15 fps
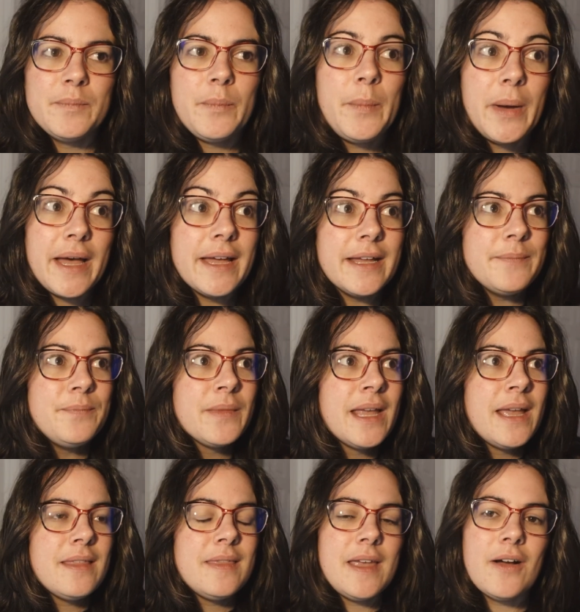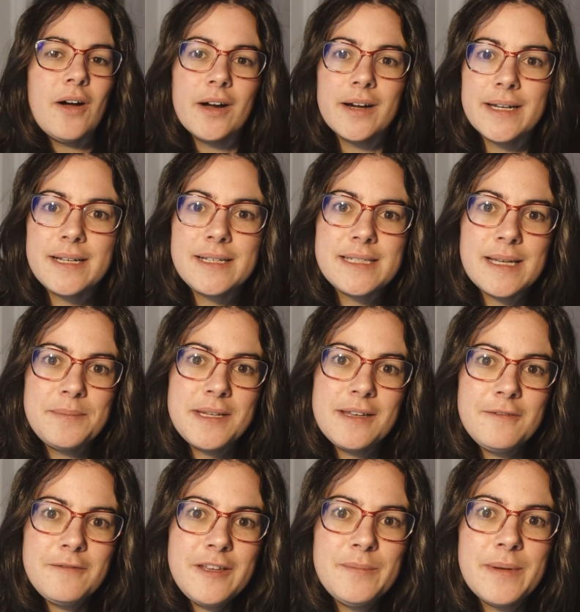But they are
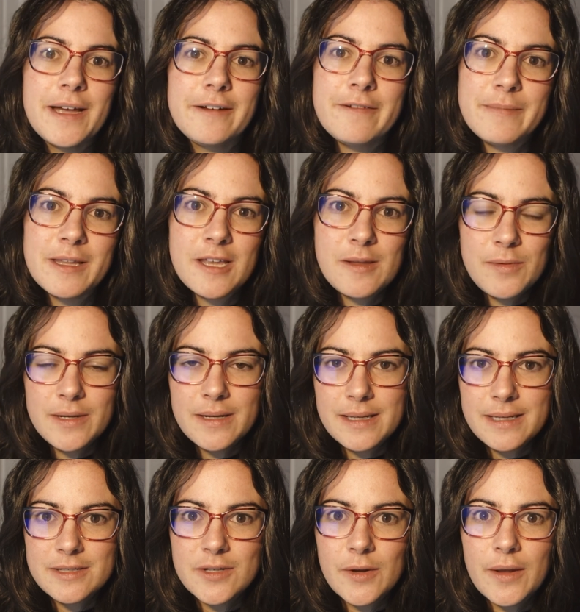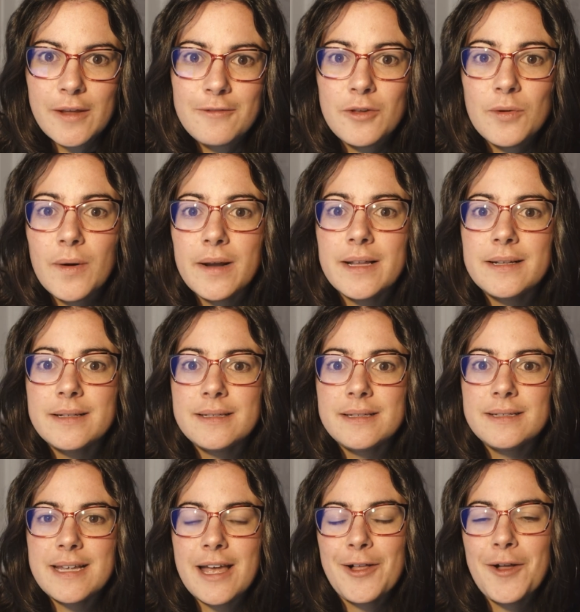accepting feedback from the community. So if you wanna
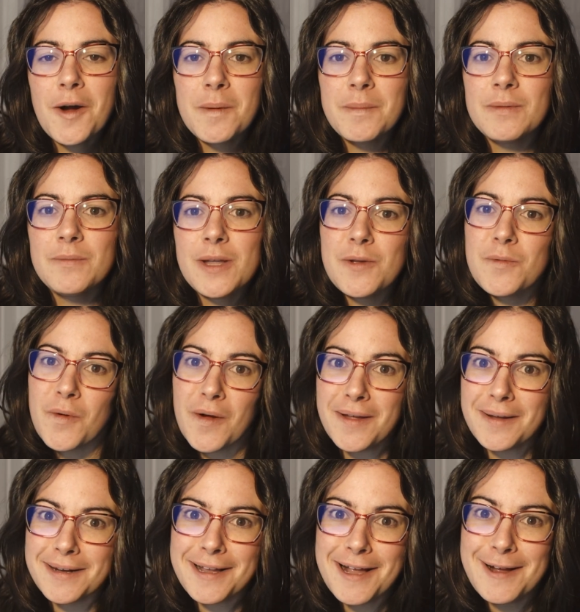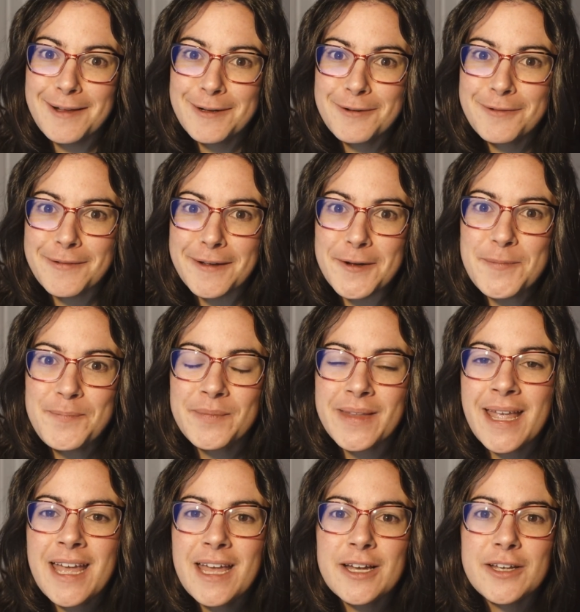tell Harman what you want in a color film,
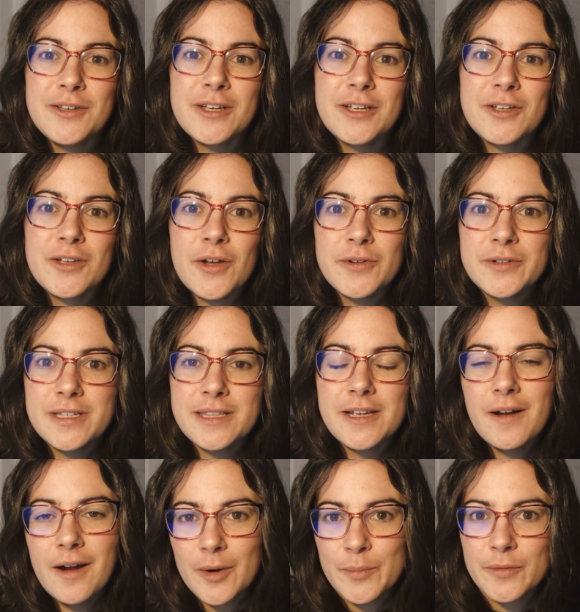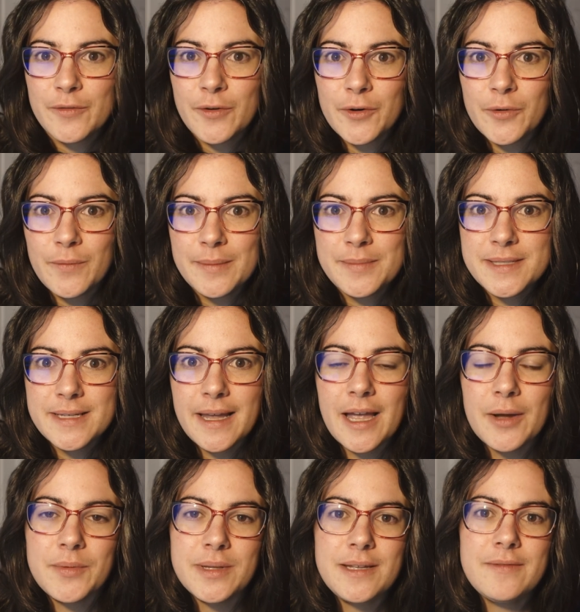you can go to the Harman Photo website,
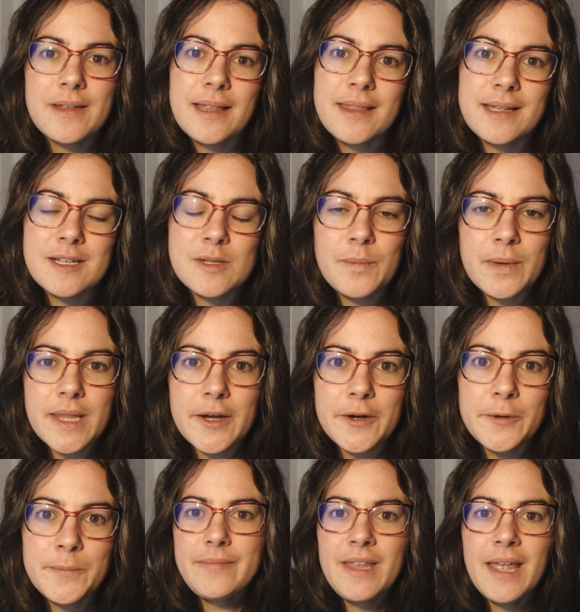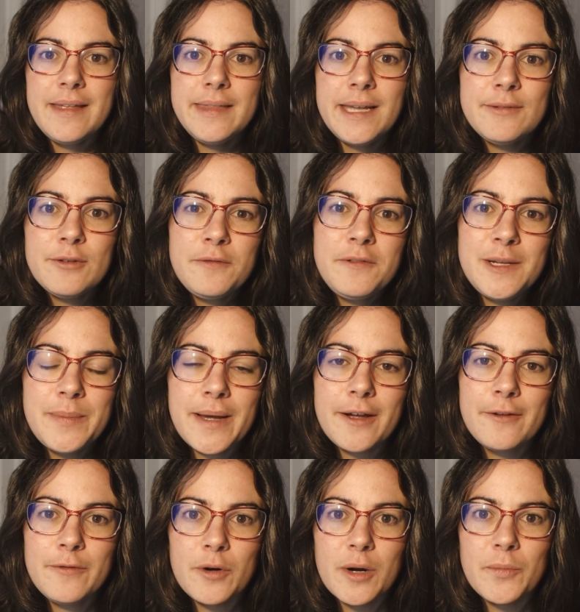I will leave that linked below. And they have a
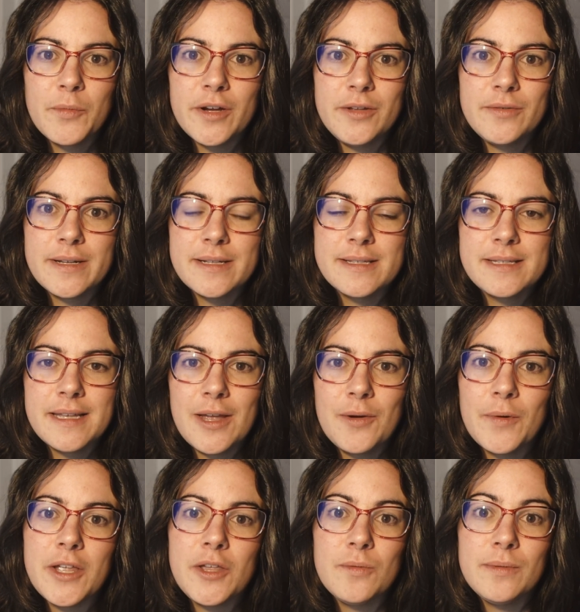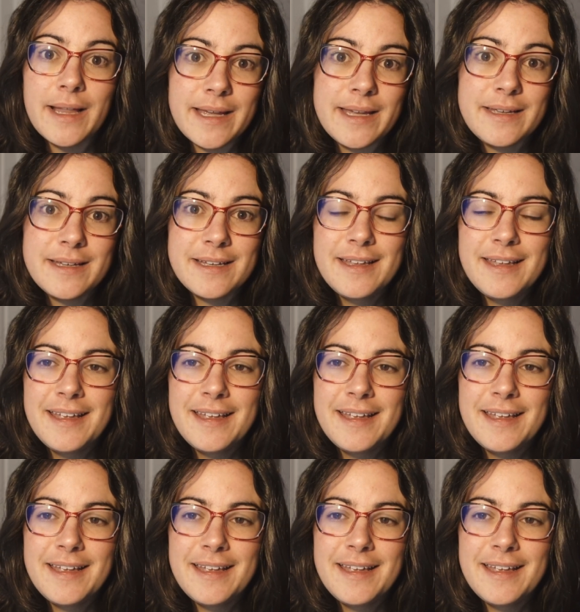feedback form where you can say what you like.